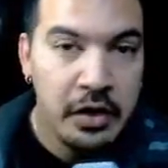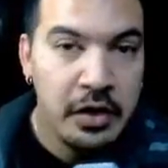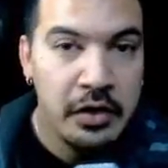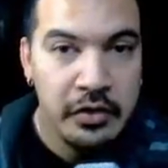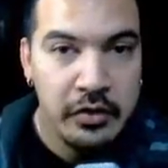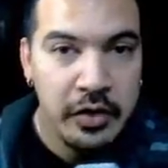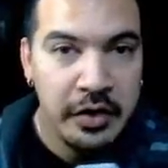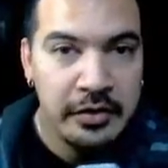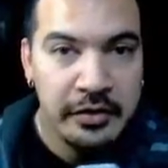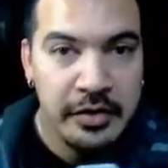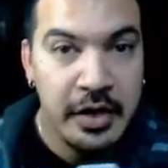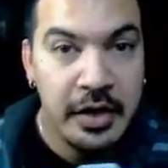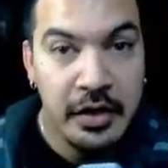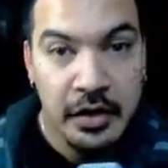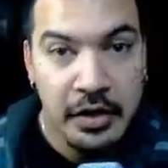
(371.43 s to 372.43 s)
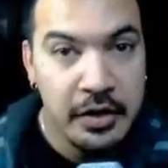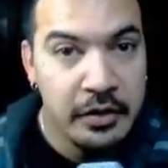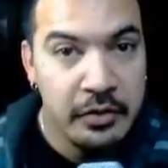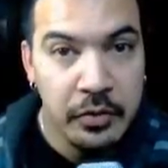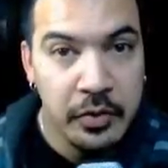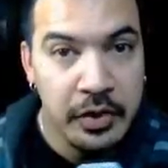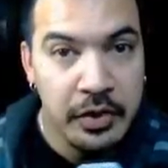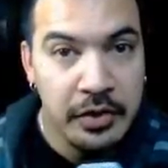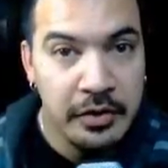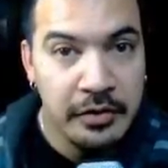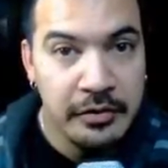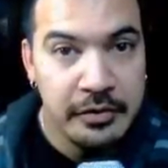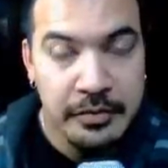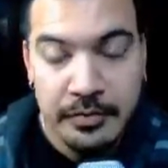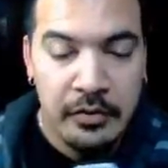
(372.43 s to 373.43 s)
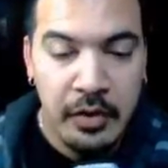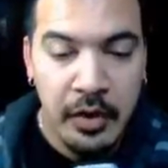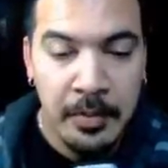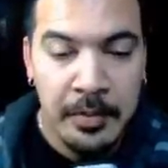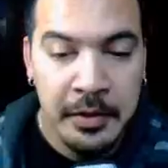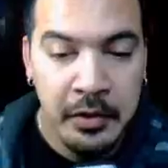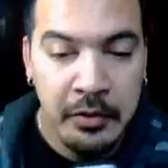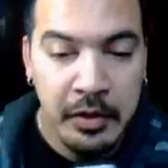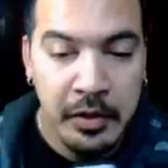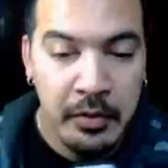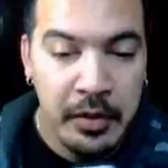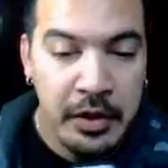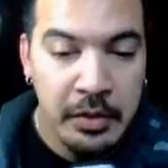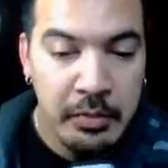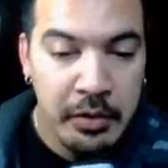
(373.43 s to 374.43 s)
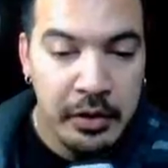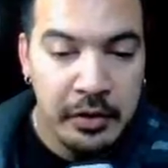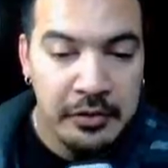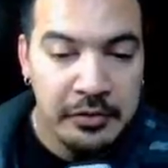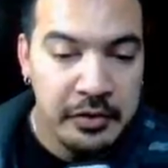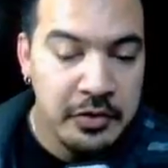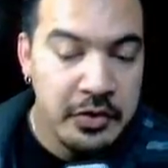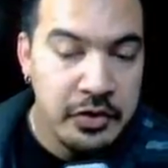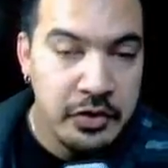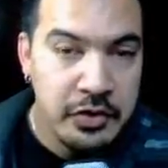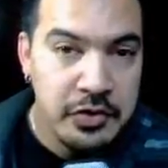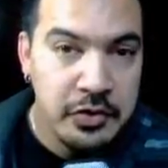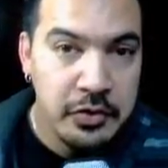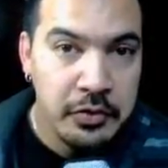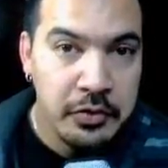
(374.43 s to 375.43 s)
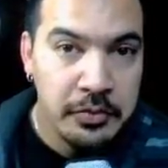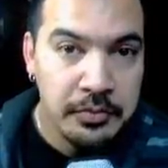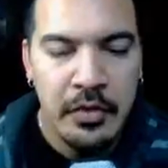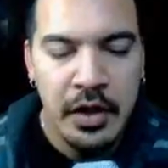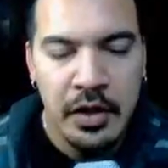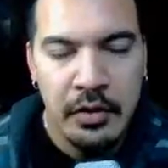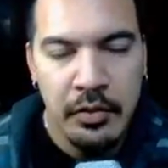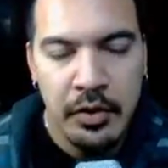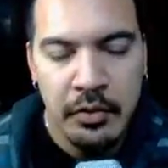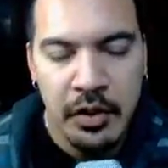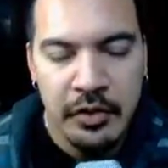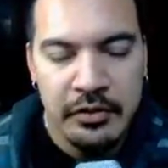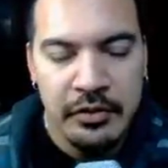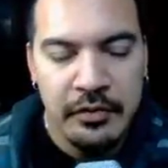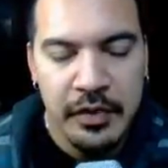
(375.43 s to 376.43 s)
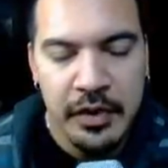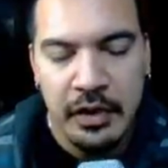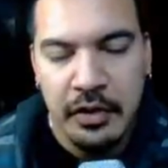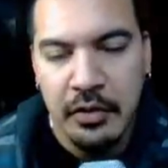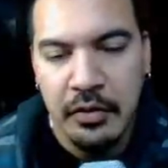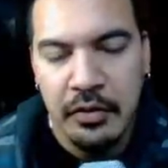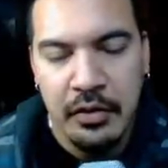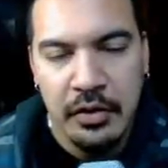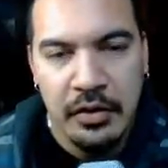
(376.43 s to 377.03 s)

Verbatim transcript: As you like to say, it is what it is. So I'm gonna go get ready to bring our son to church school. Anyone who watched this video